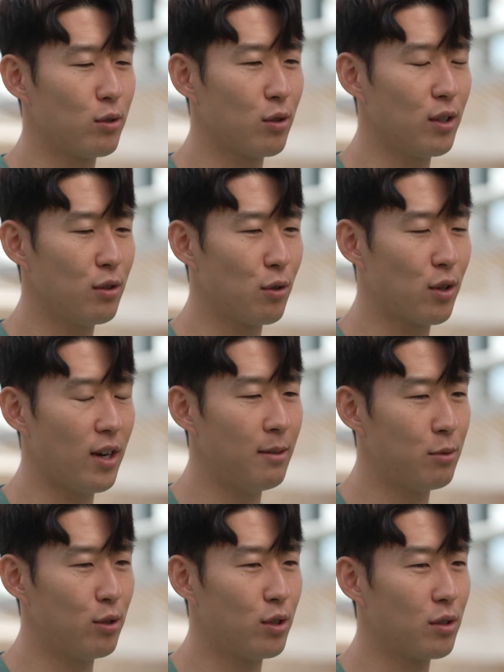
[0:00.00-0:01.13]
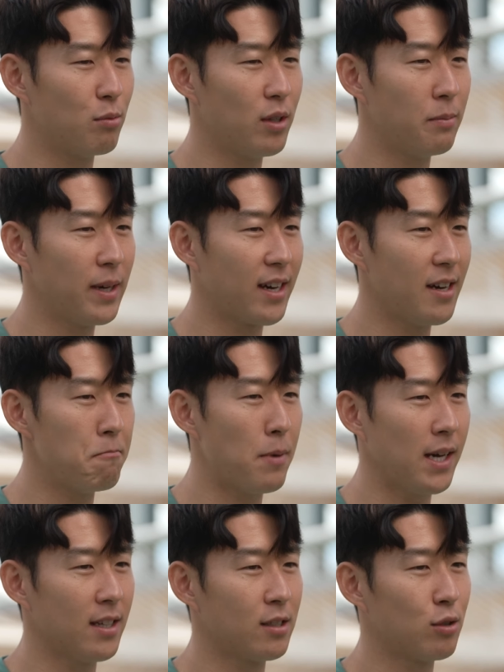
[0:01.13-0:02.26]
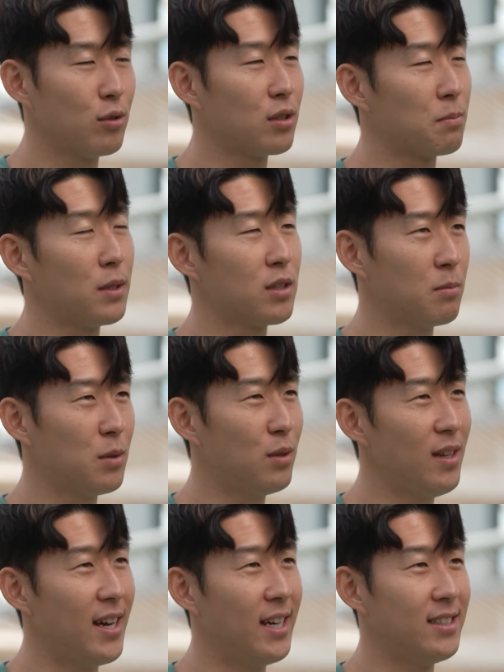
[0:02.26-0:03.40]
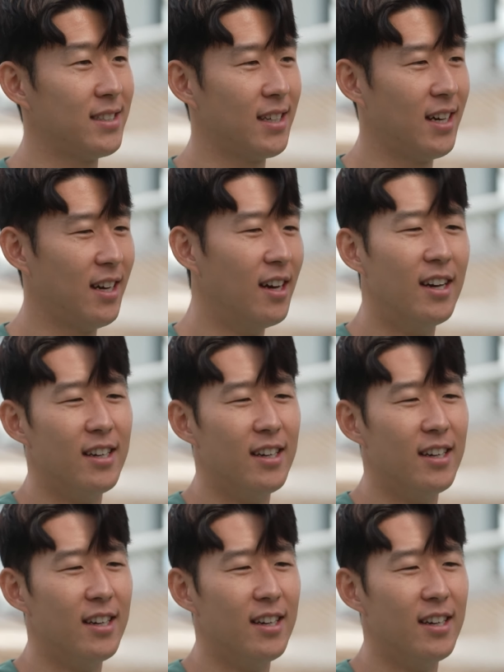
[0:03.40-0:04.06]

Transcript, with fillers: you join a new club you just want to make an impact as soon as possible and uh,